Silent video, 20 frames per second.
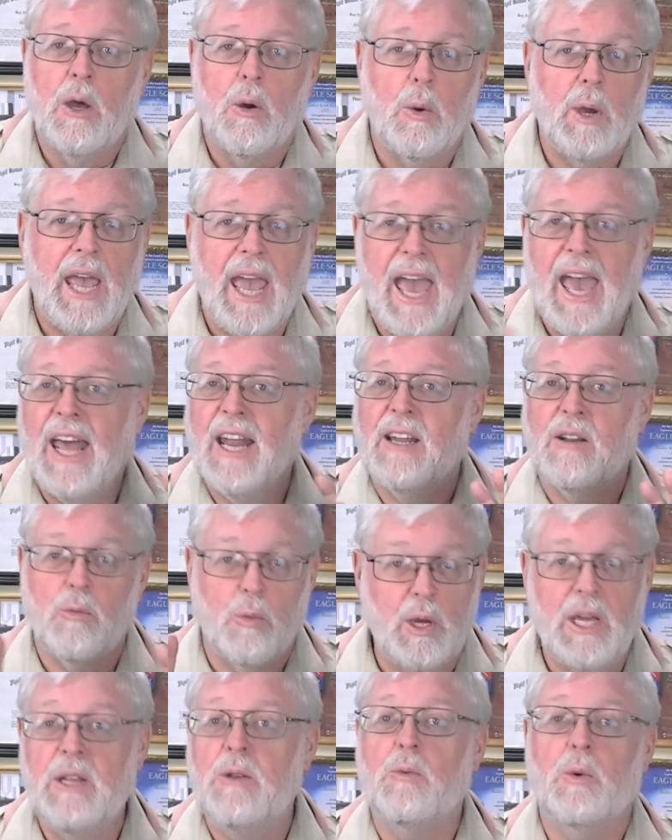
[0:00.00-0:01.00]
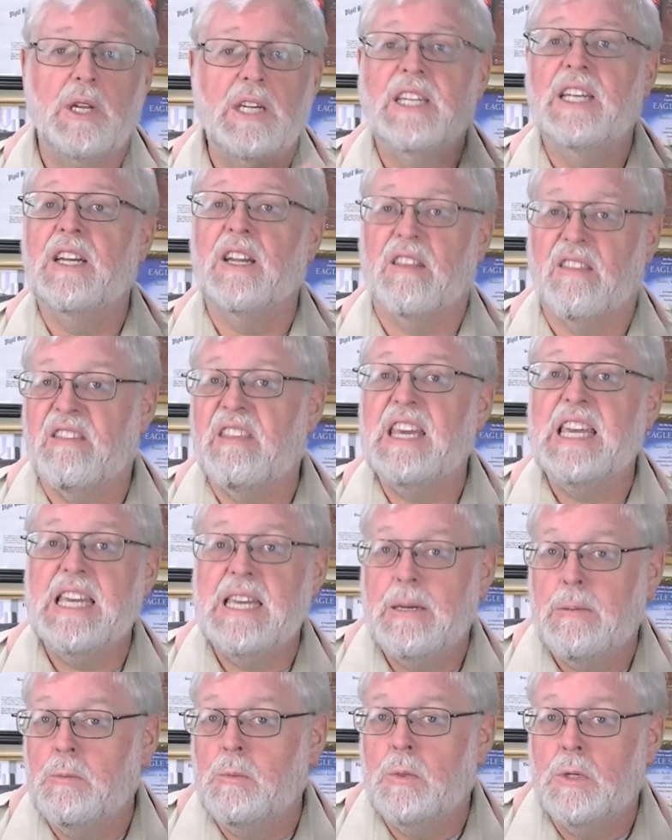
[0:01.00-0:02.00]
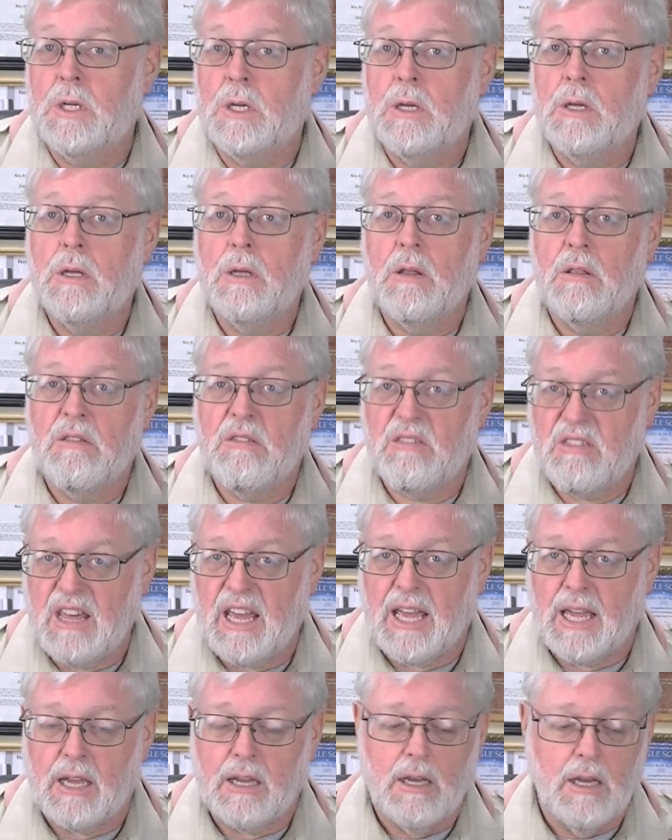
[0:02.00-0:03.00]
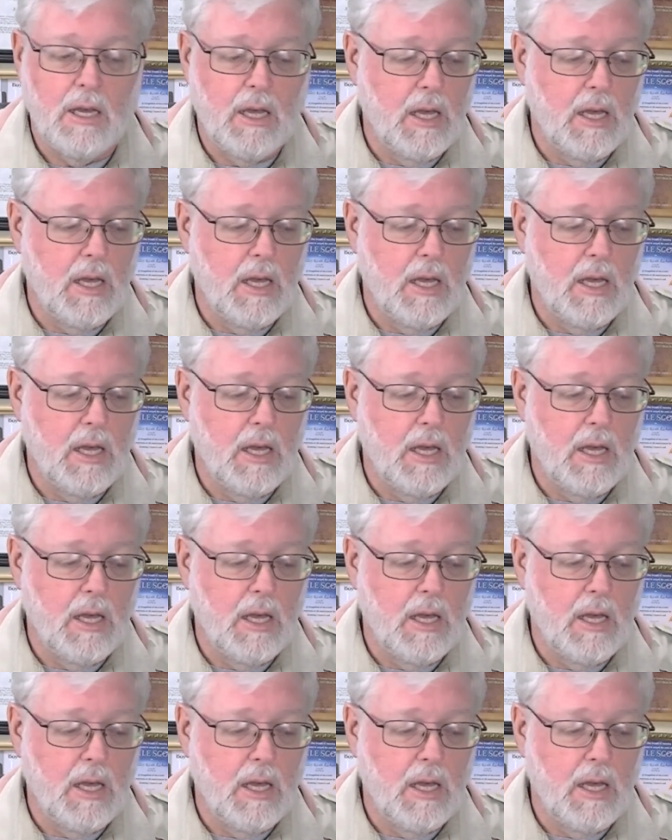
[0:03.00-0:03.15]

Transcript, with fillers: we had we we did a themed thing.